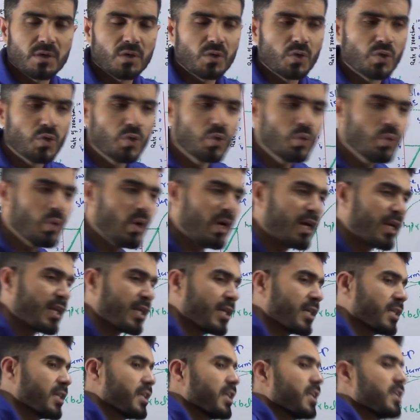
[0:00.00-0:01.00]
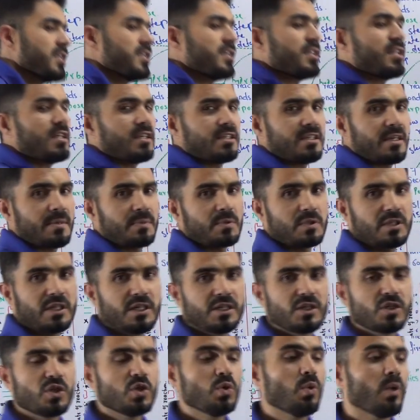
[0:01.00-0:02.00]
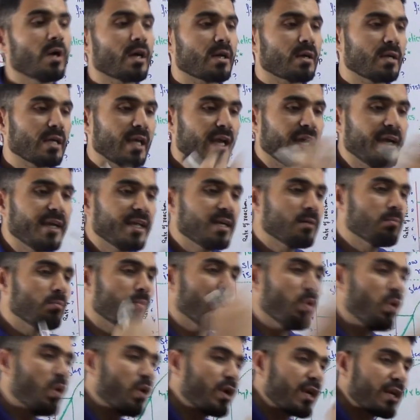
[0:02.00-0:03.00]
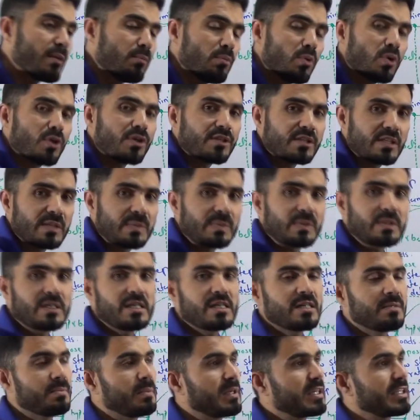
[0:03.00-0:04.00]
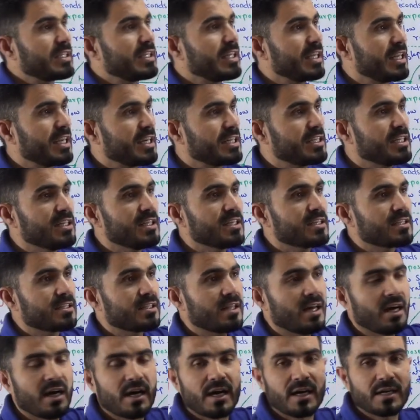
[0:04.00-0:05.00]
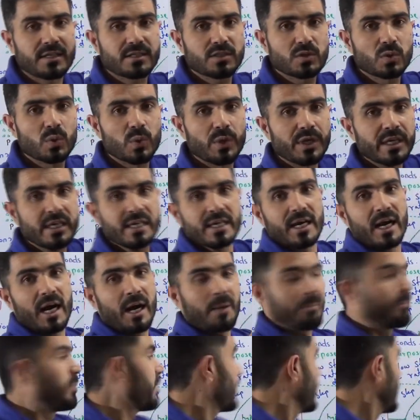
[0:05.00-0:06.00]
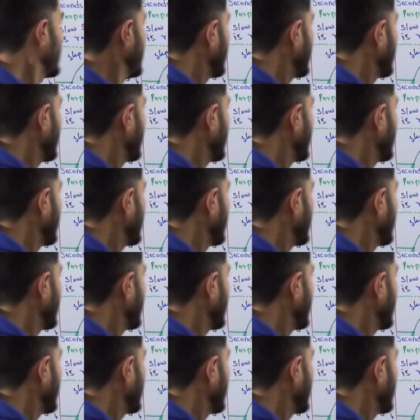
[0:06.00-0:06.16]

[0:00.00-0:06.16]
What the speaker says: You are increasing the substrate, you are adding more and more substrate, but the reaction is not going up.